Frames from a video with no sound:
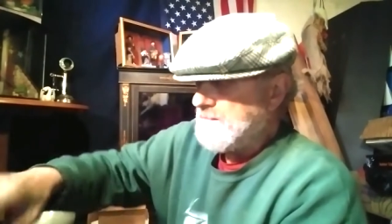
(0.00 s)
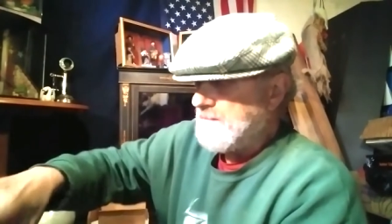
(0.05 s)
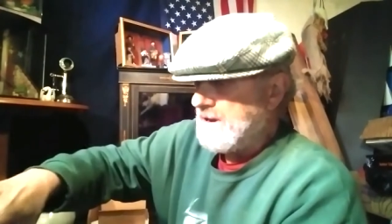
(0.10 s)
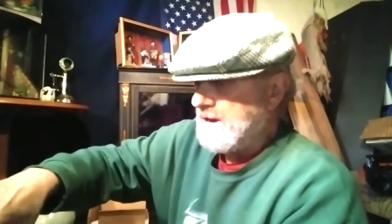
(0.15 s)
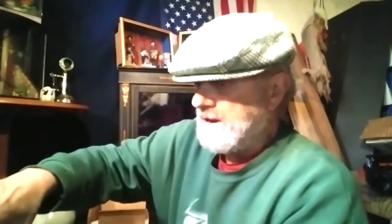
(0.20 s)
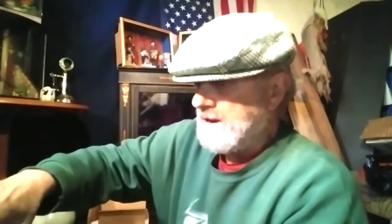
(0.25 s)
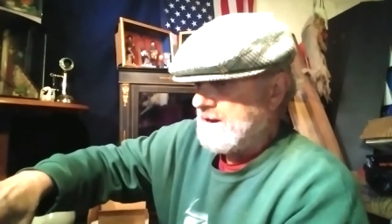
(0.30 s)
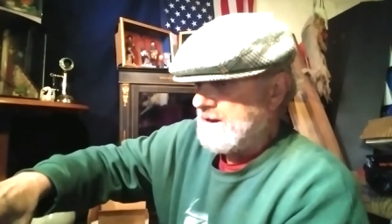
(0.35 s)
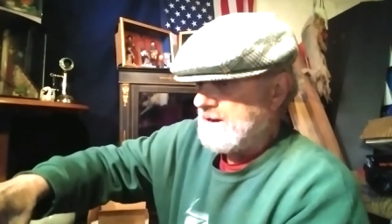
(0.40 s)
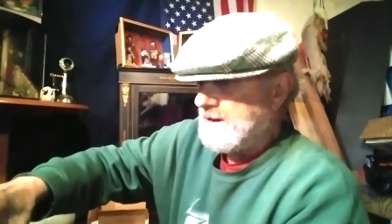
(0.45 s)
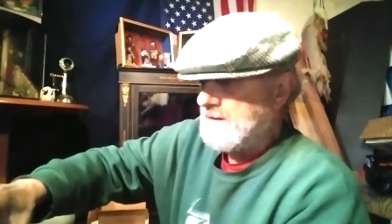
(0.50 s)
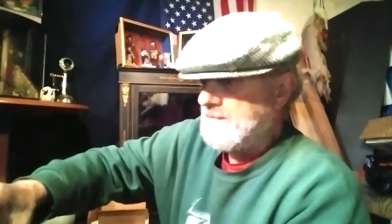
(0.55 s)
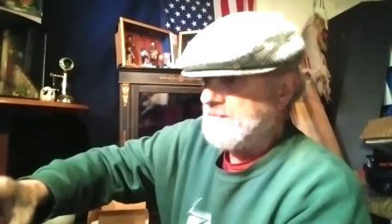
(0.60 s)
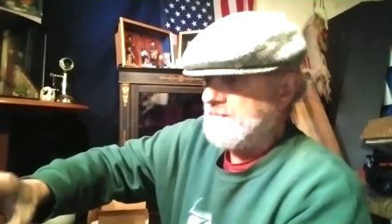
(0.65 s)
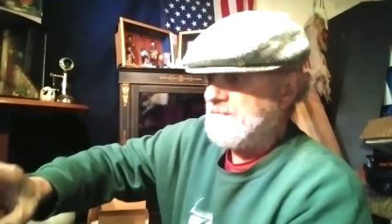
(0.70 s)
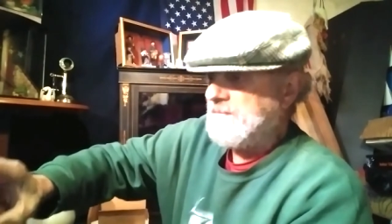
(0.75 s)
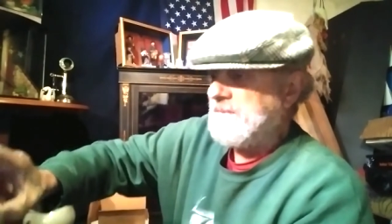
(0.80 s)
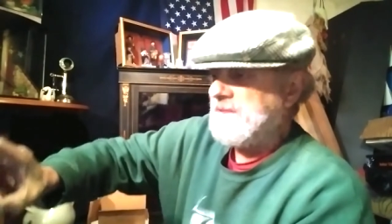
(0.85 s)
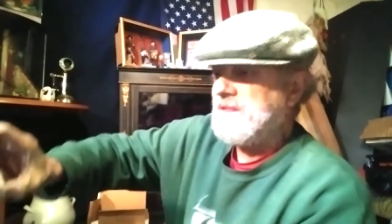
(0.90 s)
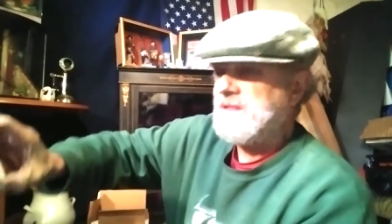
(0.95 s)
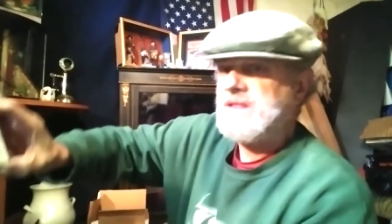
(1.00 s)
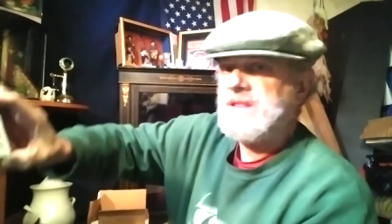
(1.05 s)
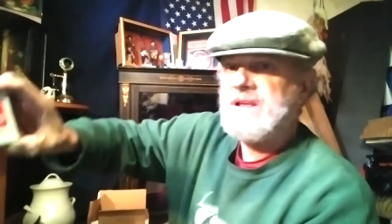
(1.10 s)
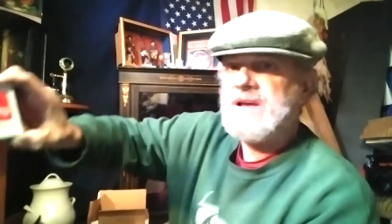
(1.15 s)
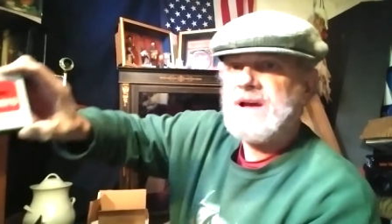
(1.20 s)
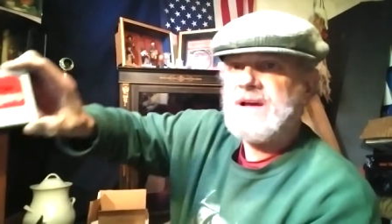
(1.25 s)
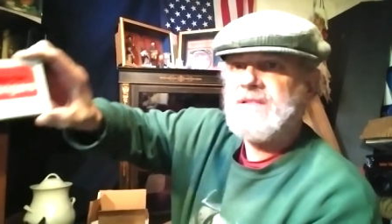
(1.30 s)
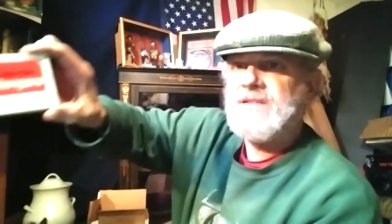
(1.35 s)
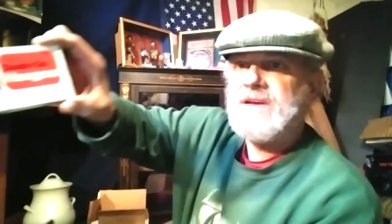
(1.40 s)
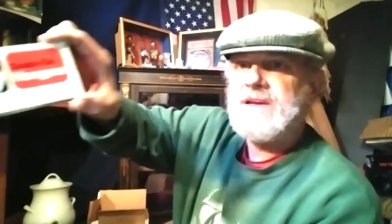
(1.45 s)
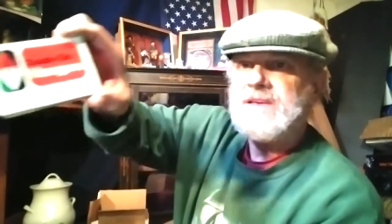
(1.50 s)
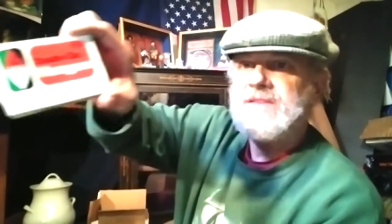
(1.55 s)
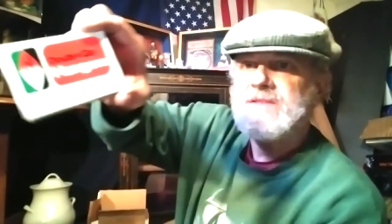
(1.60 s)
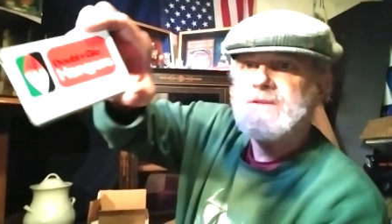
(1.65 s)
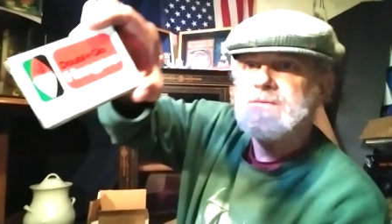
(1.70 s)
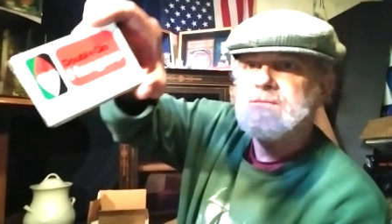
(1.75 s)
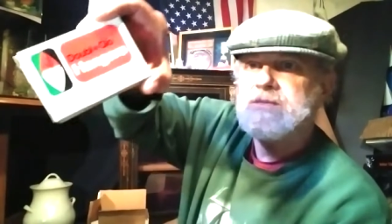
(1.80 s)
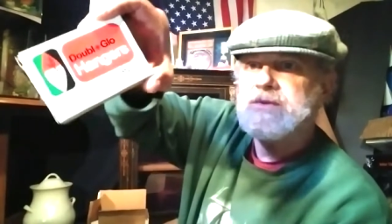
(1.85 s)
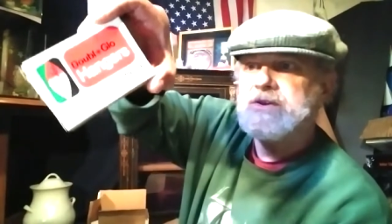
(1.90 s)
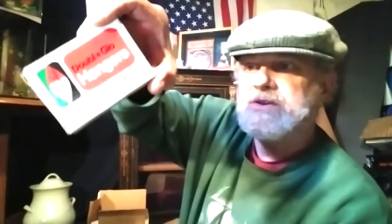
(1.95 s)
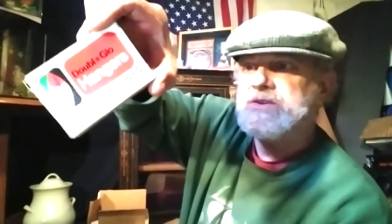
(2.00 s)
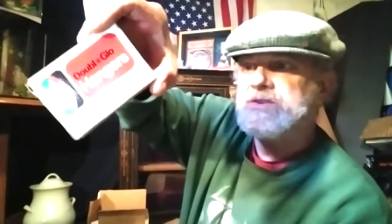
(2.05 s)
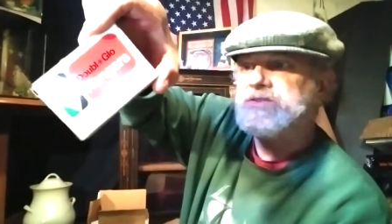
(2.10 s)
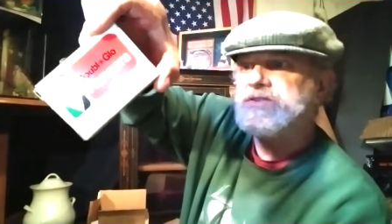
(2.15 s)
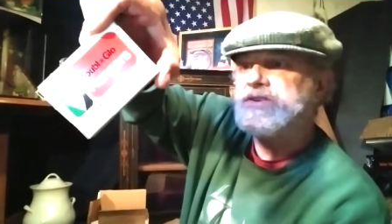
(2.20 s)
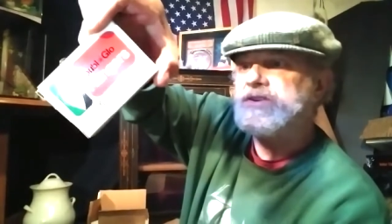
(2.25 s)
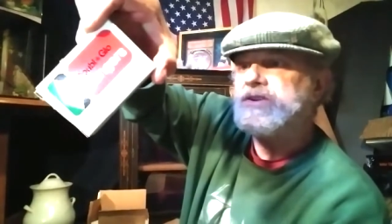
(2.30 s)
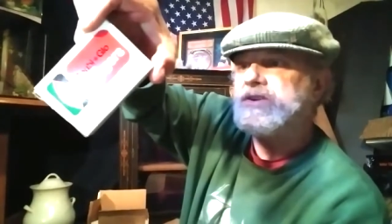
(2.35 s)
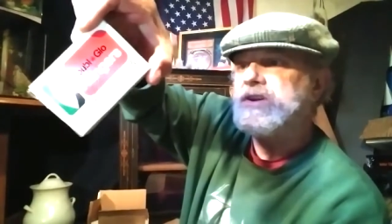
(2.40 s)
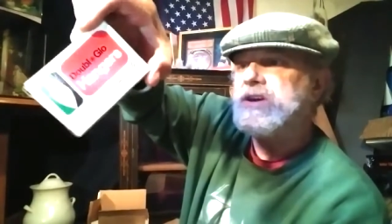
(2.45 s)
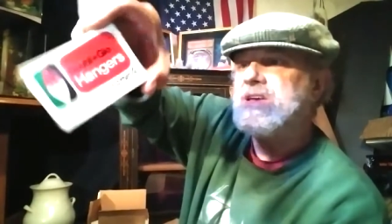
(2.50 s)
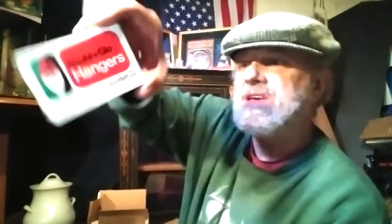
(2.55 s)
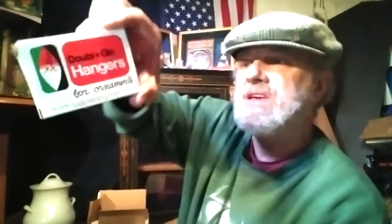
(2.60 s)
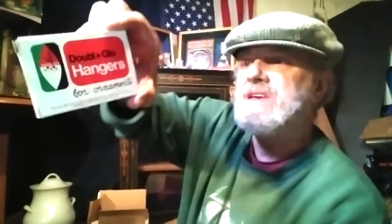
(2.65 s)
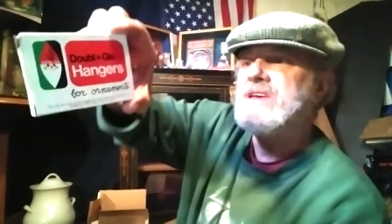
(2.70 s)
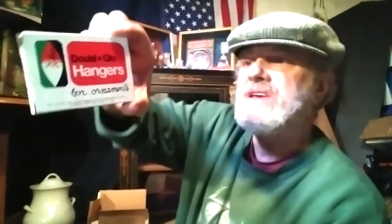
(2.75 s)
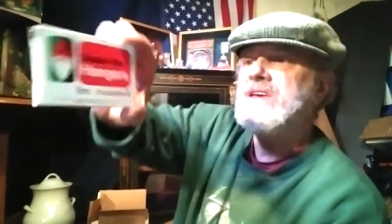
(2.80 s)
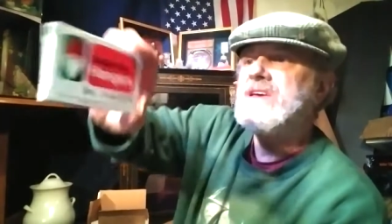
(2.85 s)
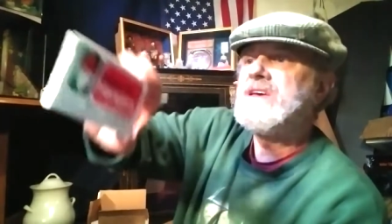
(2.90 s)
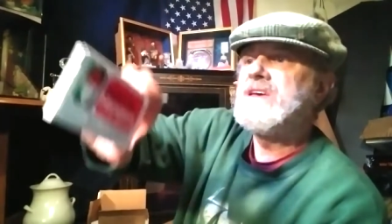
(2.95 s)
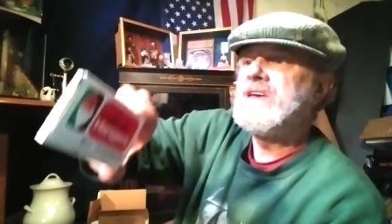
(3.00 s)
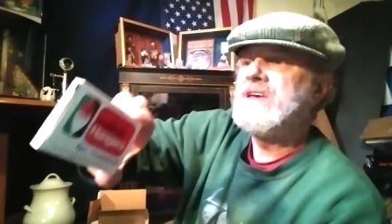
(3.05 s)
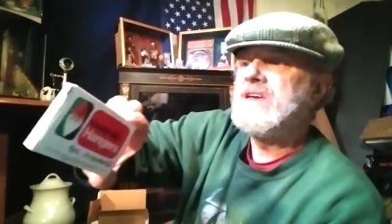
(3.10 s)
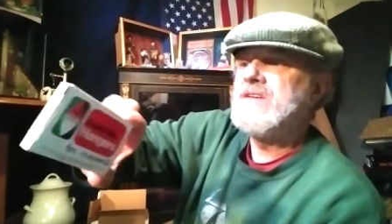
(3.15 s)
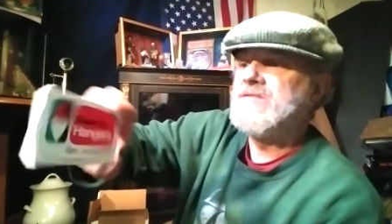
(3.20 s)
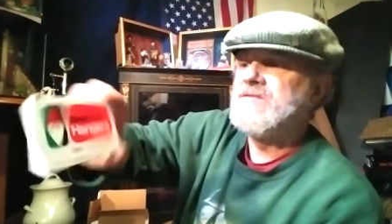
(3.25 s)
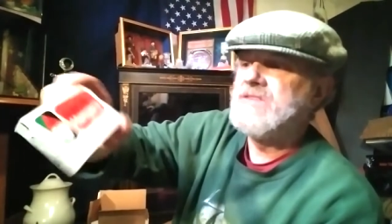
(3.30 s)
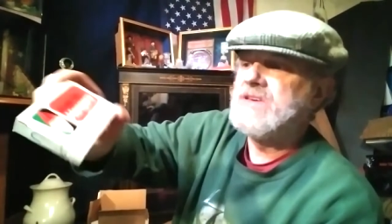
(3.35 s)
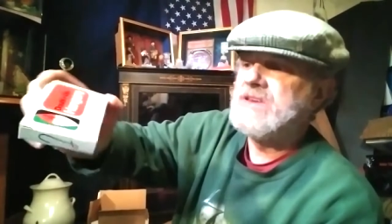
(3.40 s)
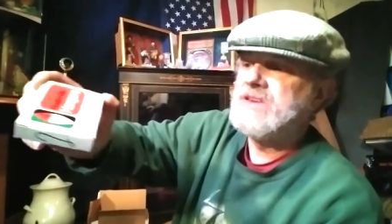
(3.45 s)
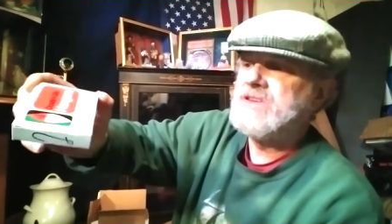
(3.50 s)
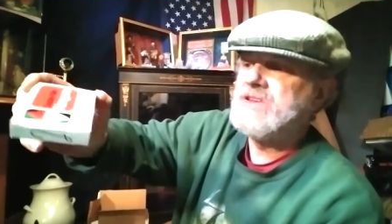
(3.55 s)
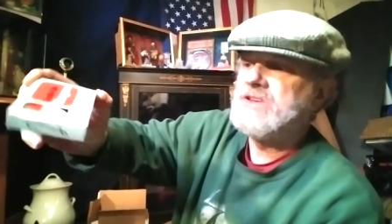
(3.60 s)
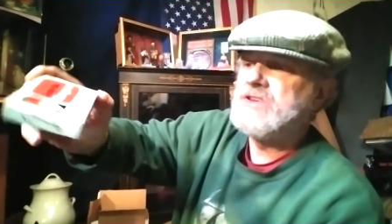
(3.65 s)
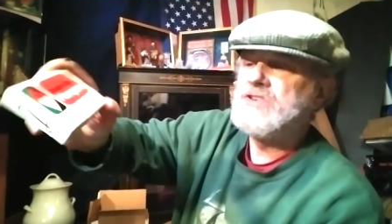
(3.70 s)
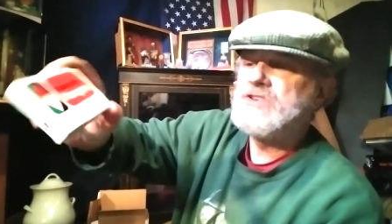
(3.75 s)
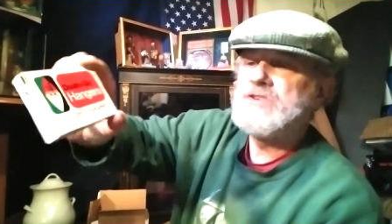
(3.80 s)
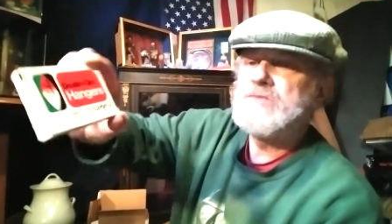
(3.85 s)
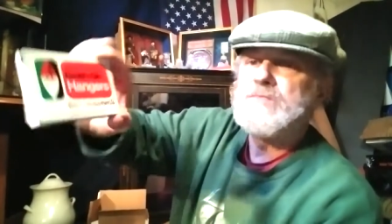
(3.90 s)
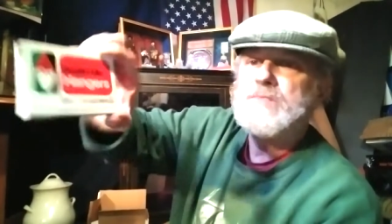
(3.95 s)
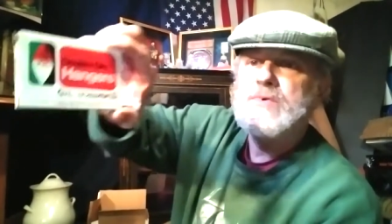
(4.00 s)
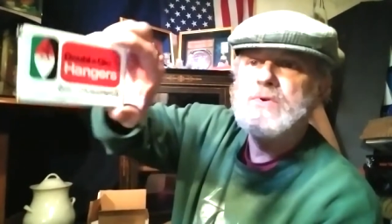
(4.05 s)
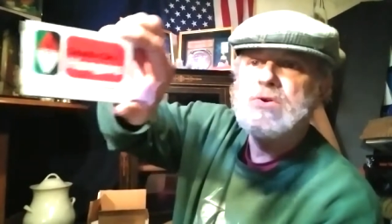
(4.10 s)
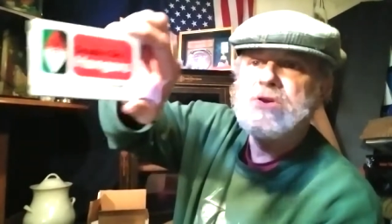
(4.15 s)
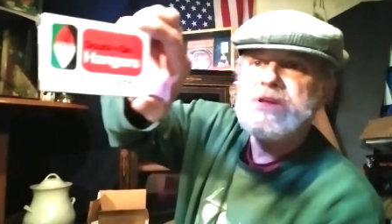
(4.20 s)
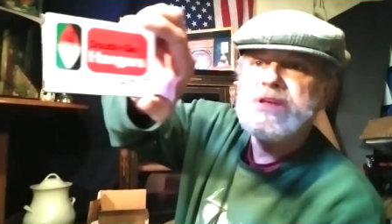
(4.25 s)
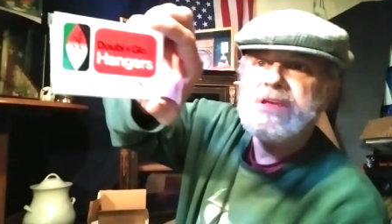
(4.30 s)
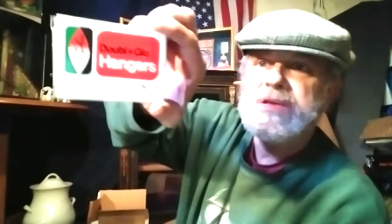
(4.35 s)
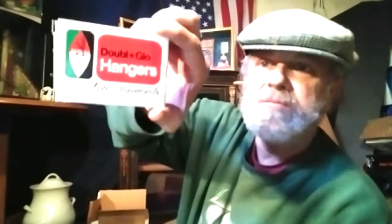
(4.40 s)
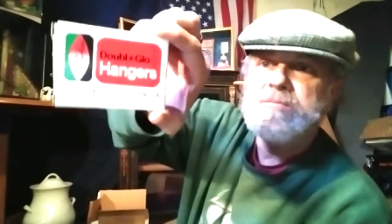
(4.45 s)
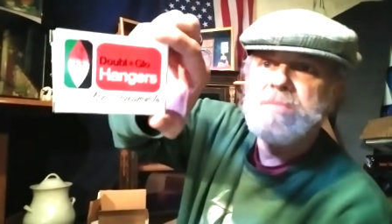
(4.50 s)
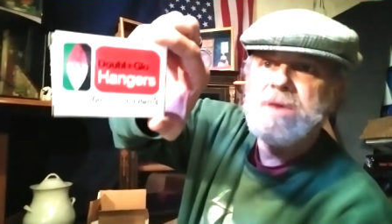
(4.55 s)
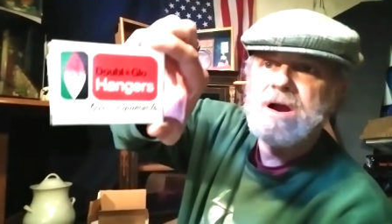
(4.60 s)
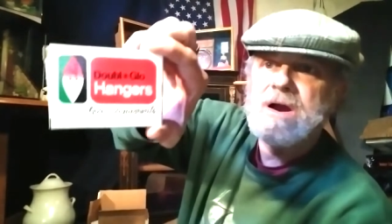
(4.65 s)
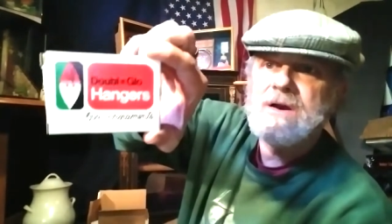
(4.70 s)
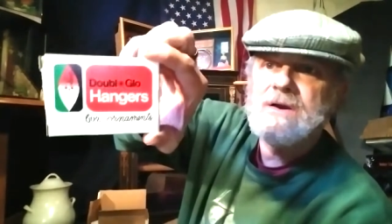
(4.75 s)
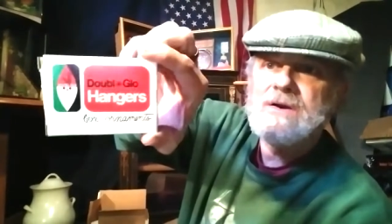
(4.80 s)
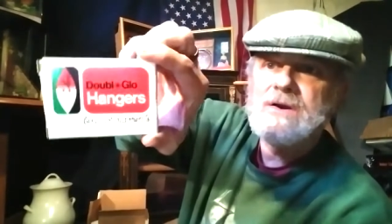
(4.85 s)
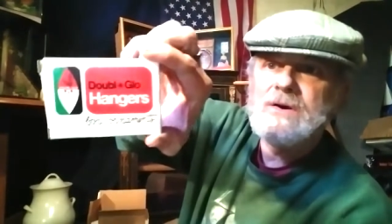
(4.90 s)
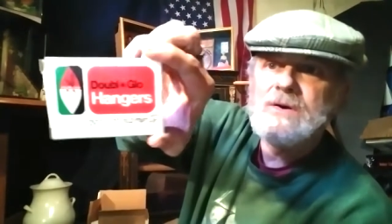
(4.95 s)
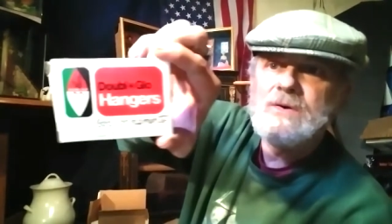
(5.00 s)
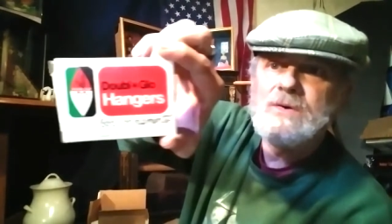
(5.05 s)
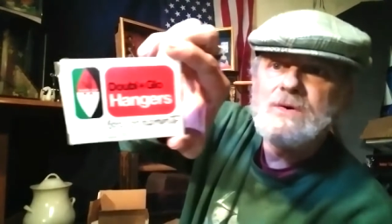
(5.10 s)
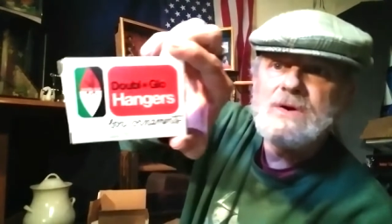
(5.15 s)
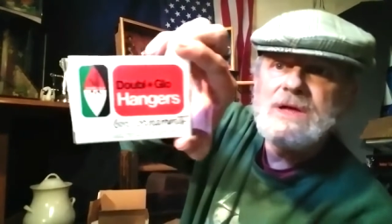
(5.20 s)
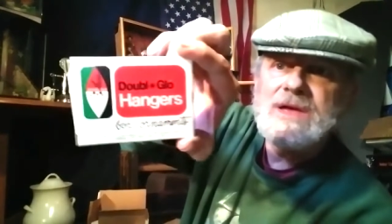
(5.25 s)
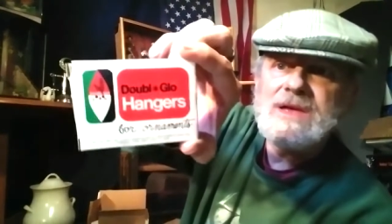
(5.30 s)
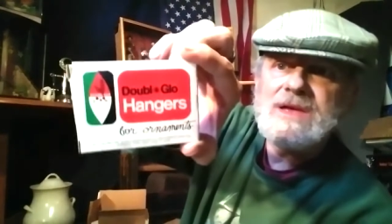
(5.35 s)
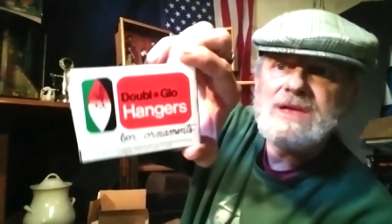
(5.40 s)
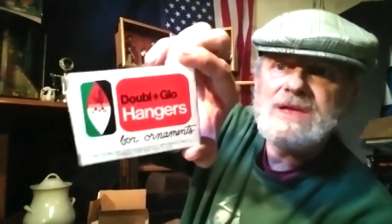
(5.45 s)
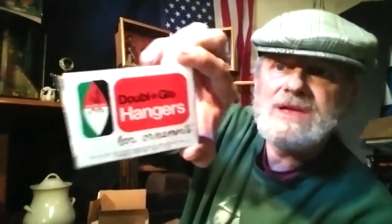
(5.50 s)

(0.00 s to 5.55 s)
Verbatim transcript: But um, I like them because they're vintage pre-barcode